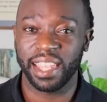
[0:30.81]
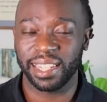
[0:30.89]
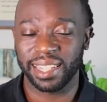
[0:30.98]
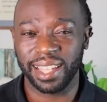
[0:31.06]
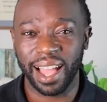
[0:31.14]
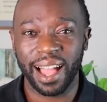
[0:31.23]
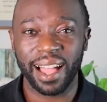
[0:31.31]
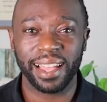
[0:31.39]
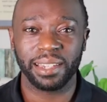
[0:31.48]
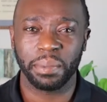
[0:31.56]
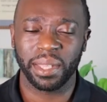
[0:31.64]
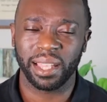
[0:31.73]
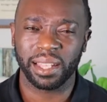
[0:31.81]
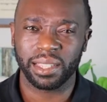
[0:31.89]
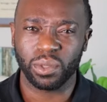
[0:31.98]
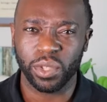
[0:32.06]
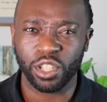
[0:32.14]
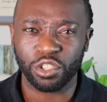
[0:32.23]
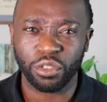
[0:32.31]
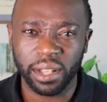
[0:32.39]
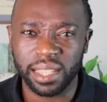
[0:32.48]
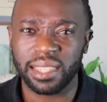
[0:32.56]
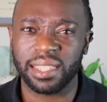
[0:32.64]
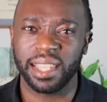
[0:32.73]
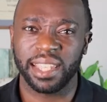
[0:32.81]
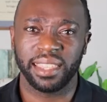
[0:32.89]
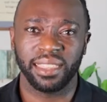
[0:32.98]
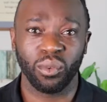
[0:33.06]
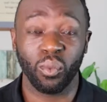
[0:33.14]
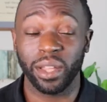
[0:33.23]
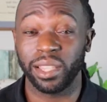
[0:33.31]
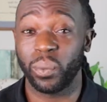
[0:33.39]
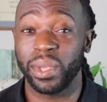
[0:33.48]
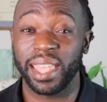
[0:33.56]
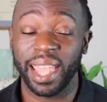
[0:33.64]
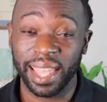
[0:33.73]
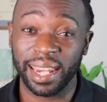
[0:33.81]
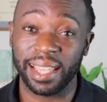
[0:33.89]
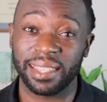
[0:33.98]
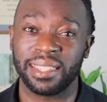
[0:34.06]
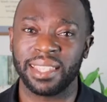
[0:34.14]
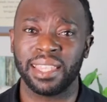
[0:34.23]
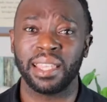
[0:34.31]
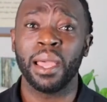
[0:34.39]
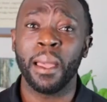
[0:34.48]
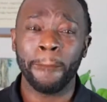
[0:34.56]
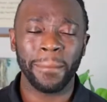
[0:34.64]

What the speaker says: in God because we trust in the one that we cannot see,